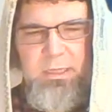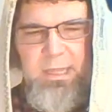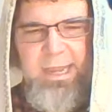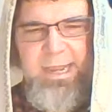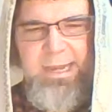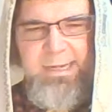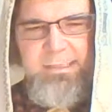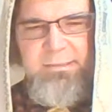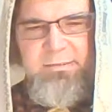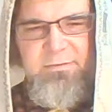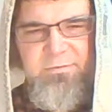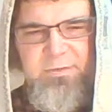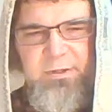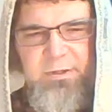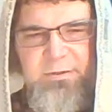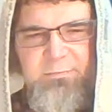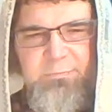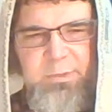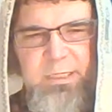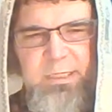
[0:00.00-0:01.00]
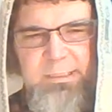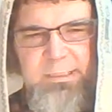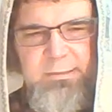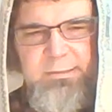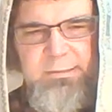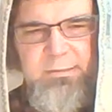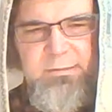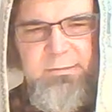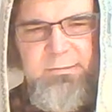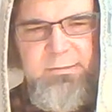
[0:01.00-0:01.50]
Acts of the
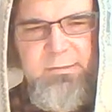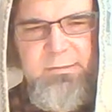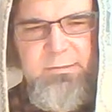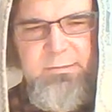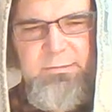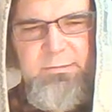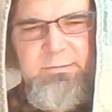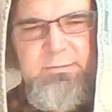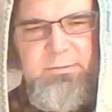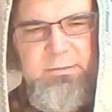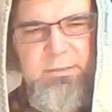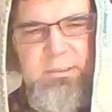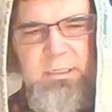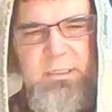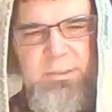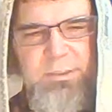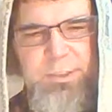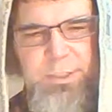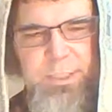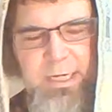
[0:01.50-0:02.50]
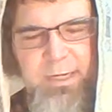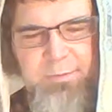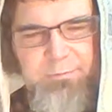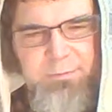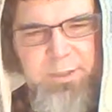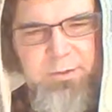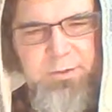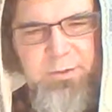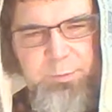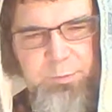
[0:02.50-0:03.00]
Apostles,
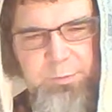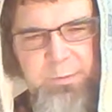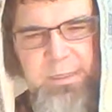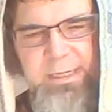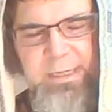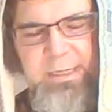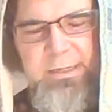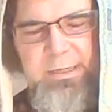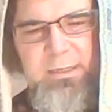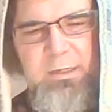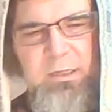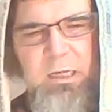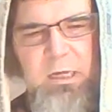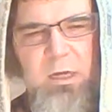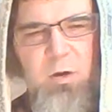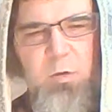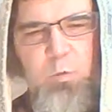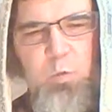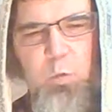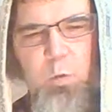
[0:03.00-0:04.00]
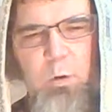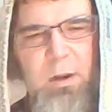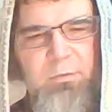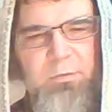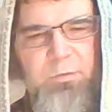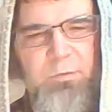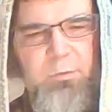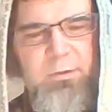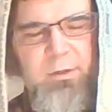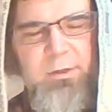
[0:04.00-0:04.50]
chapter 3.
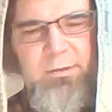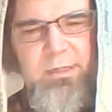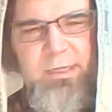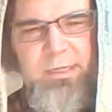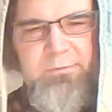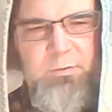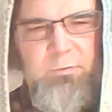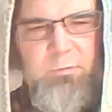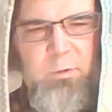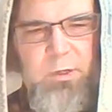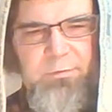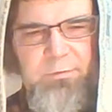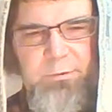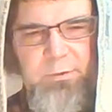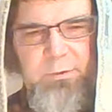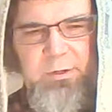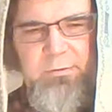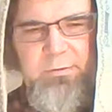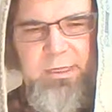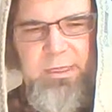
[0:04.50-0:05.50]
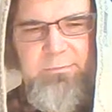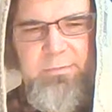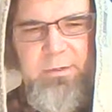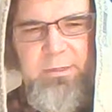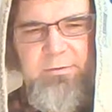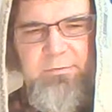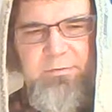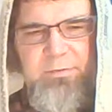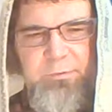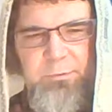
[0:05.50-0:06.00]
1 through 11. 1 through 11
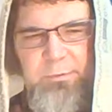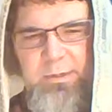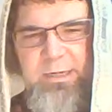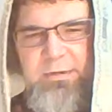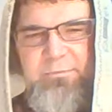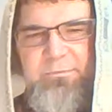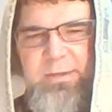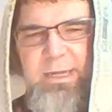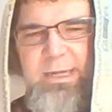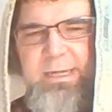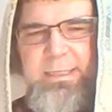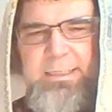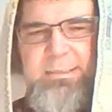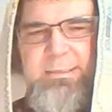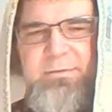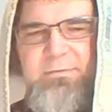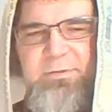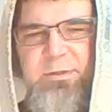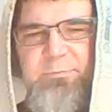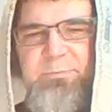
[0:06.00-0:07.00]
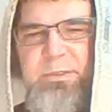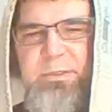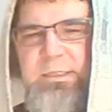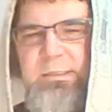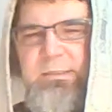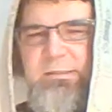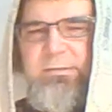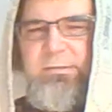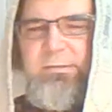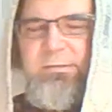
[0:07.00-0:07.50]
of 3 of Acts of the
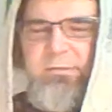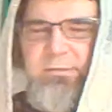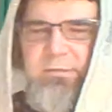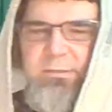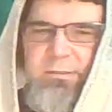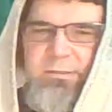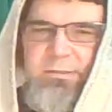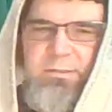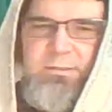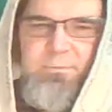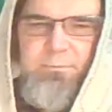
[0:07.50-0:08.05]
Apostles.